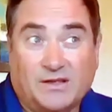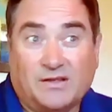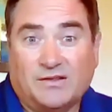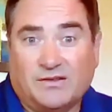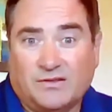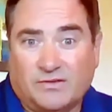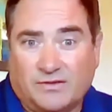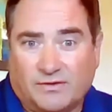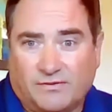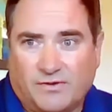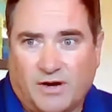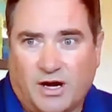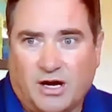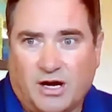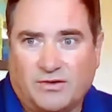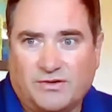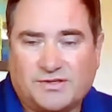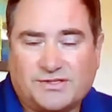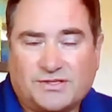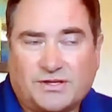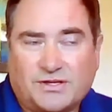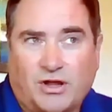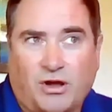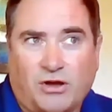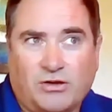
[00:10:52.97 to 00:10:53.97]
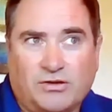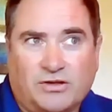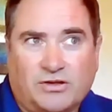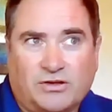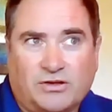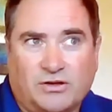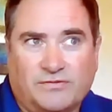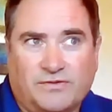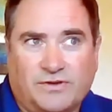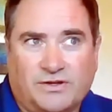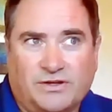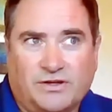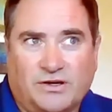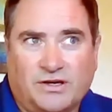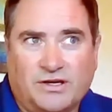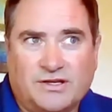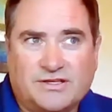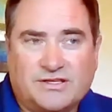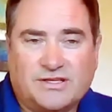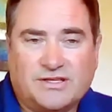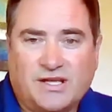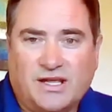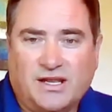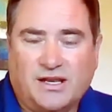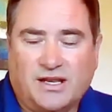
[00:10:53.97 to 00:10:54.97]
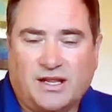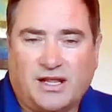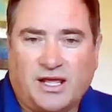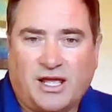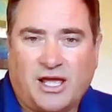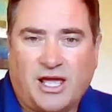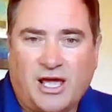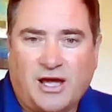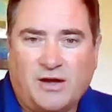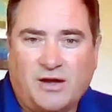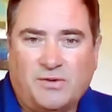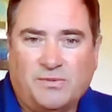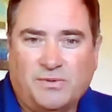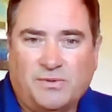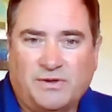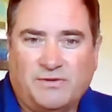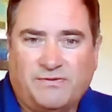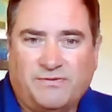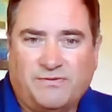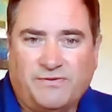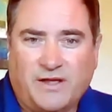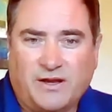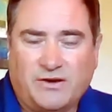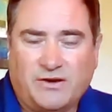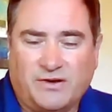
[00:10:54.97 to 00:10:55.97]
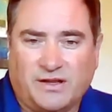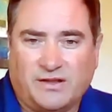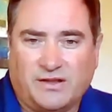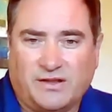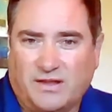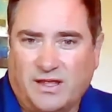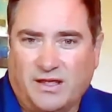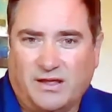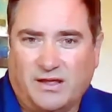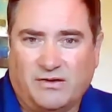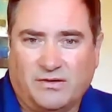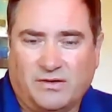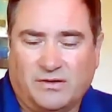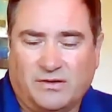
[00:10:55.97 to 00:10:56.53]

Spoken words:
the virus, COVID-19, how are we faring there?